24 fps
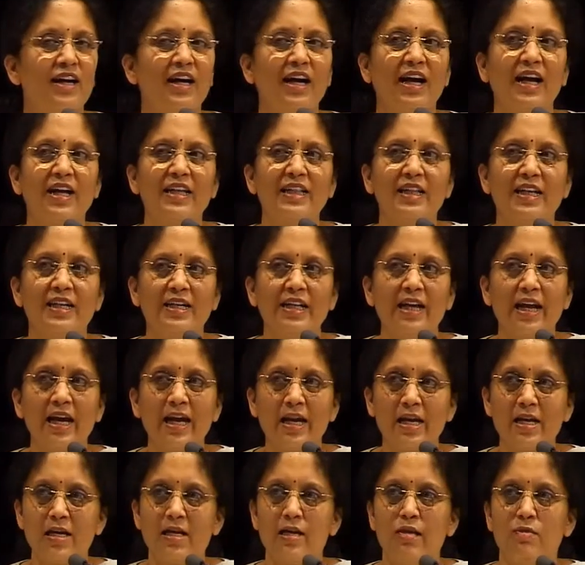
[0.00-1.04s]
And the
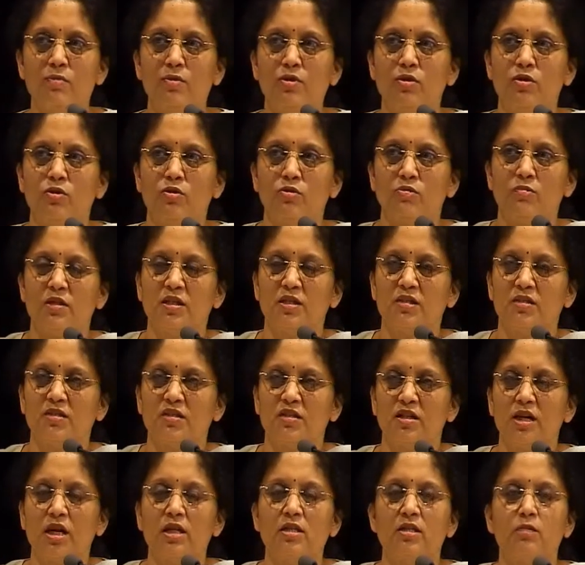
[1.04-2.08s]
day he was to be
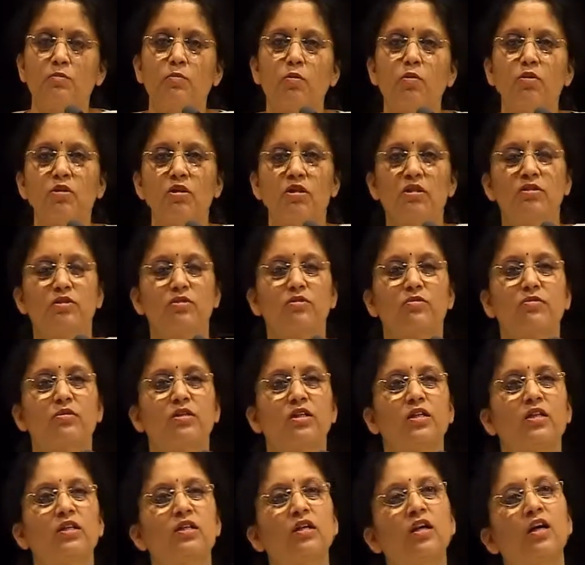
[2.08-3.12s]
transported to
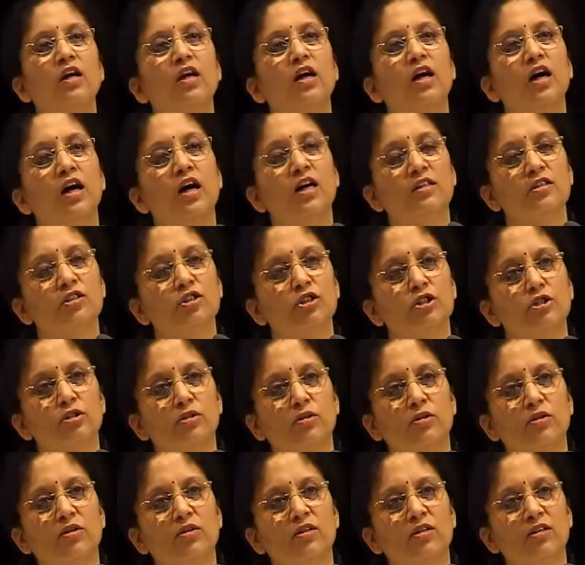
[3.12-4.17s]
the other
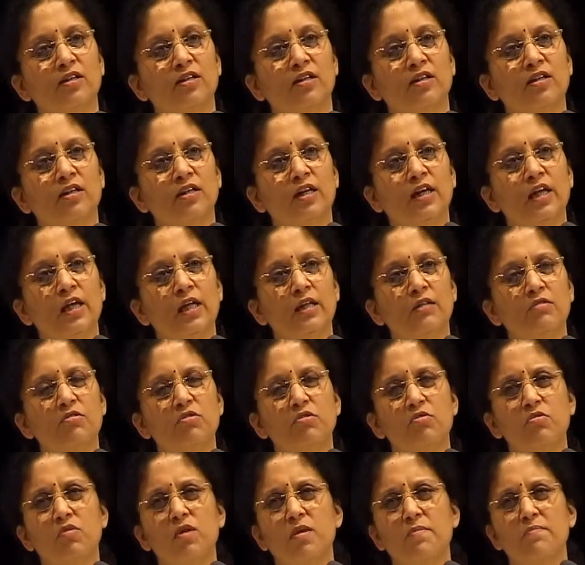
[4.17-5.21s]
shore, he
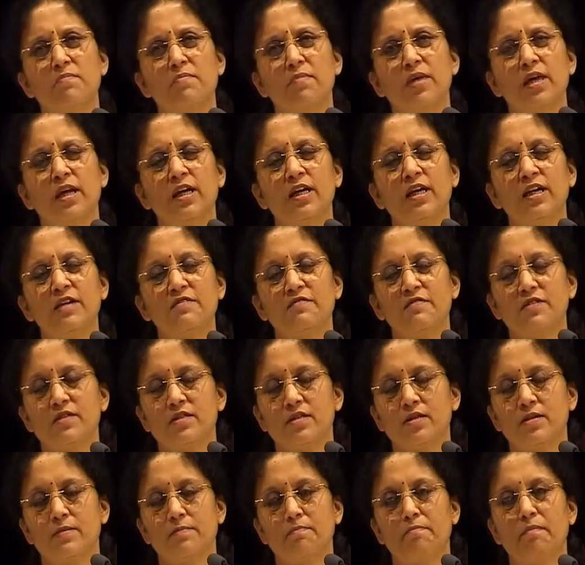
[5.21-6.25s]
threw a
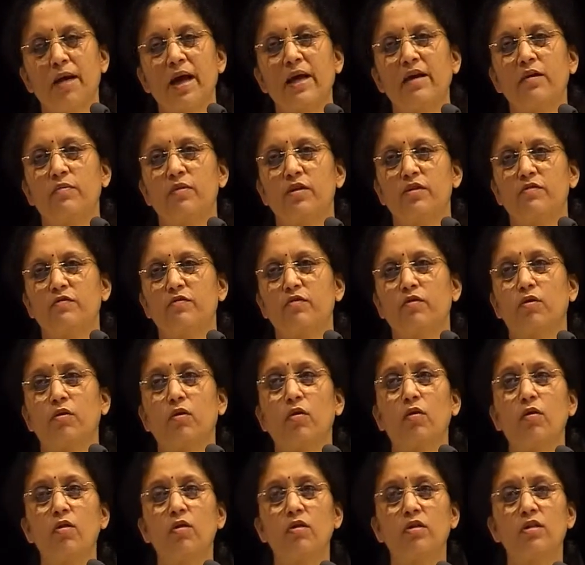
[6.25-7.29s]
magnificent banquet for
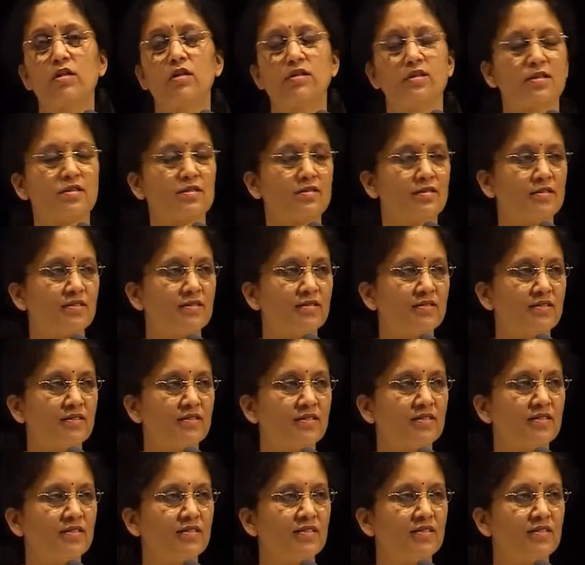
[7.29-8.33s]
all the
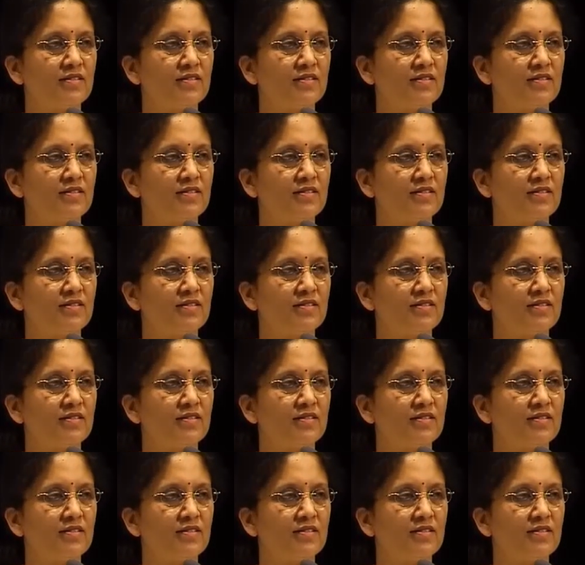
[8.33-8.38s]
citizens